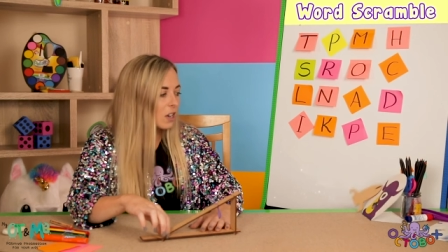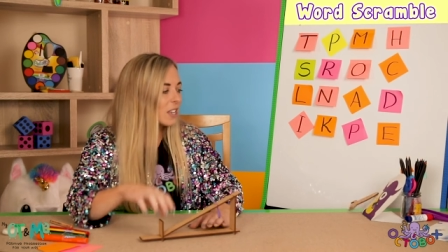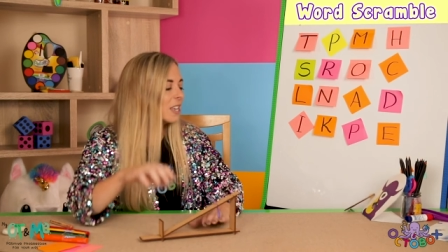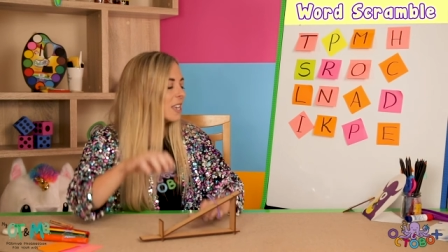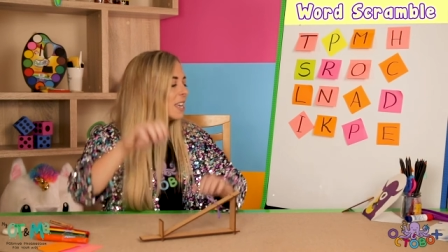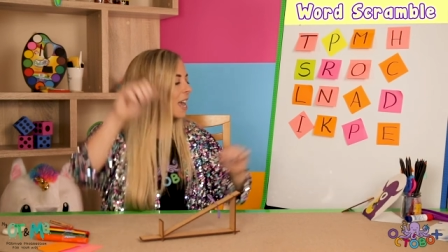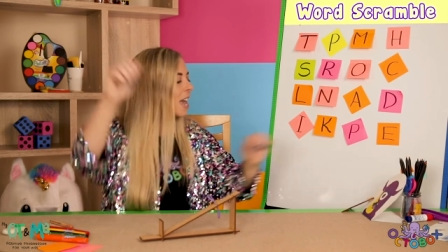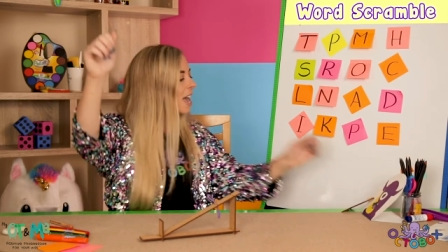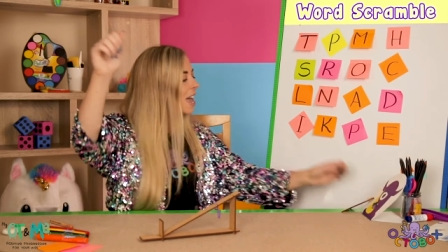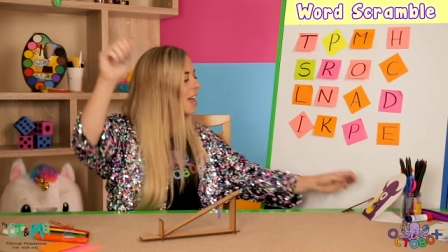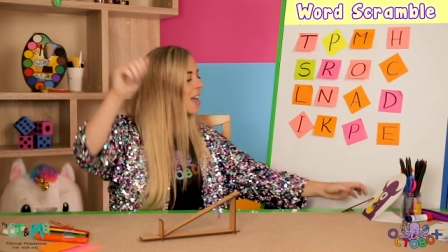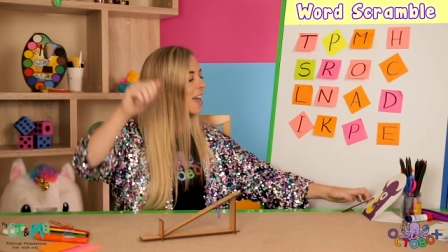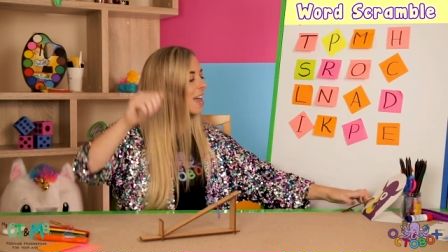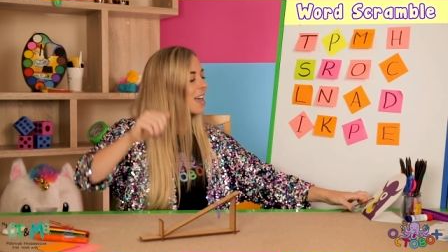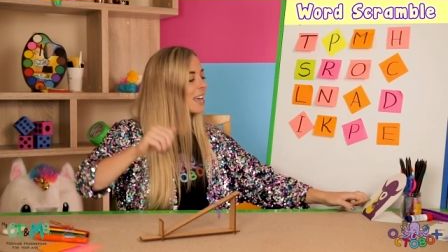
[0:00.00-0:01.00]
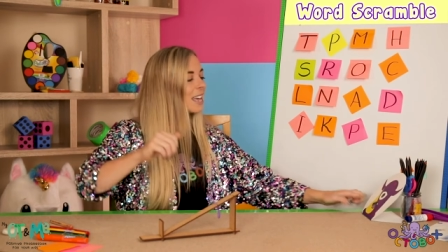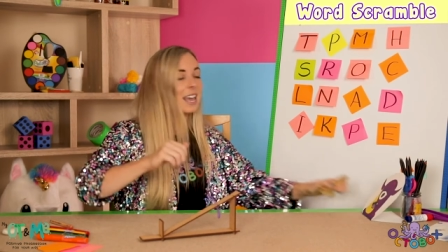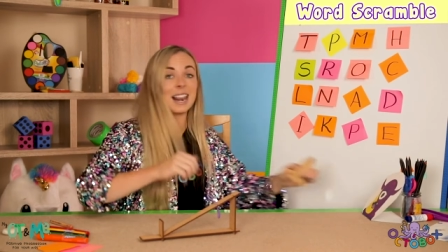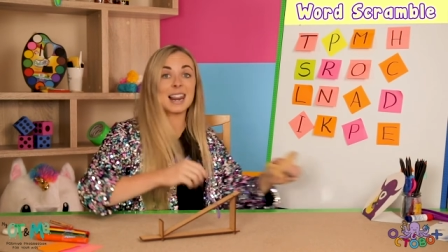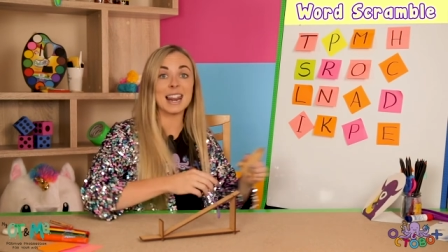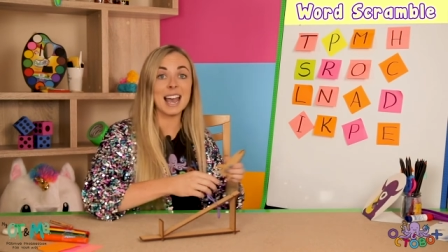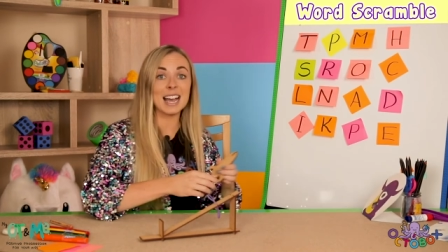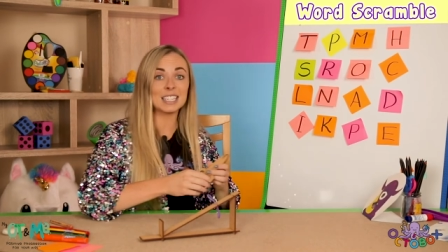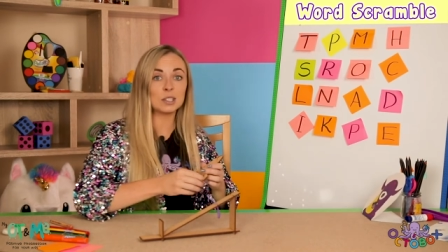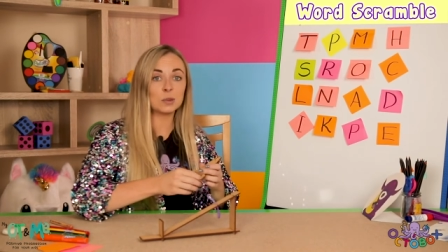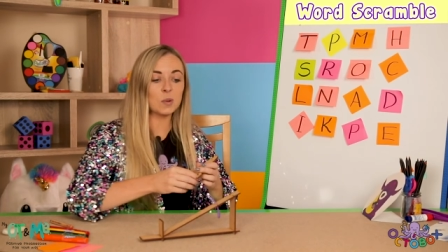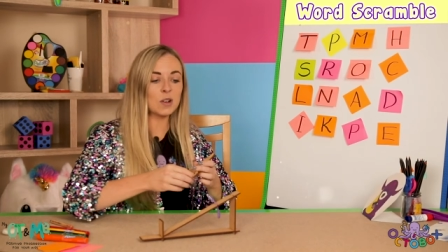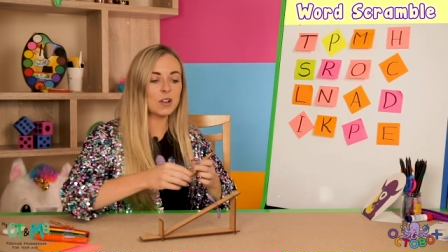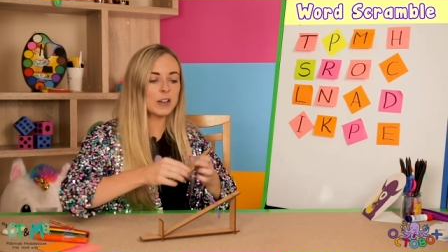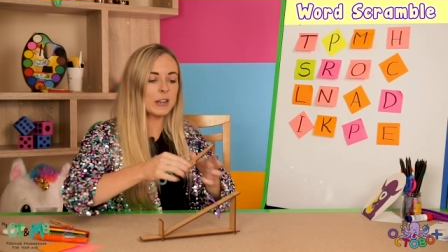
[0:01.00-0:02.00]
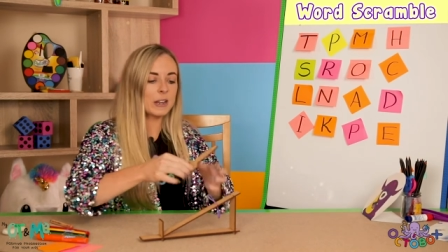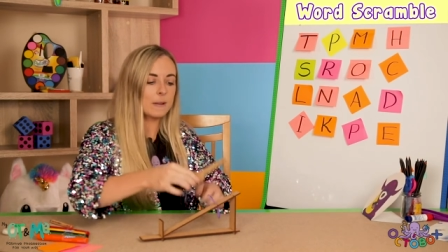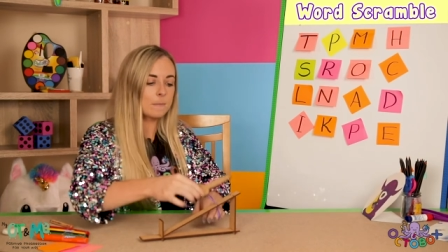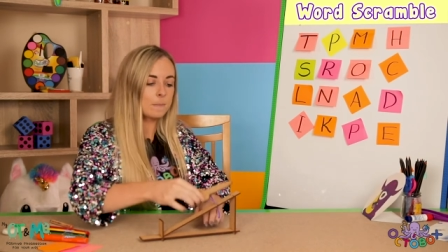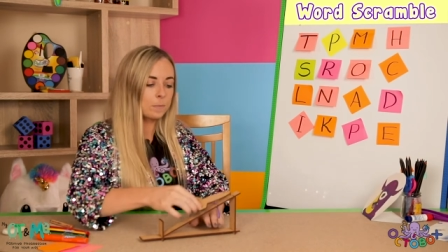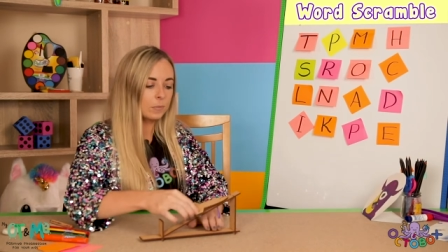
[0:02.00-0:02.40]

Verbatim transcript: Yay! Last one.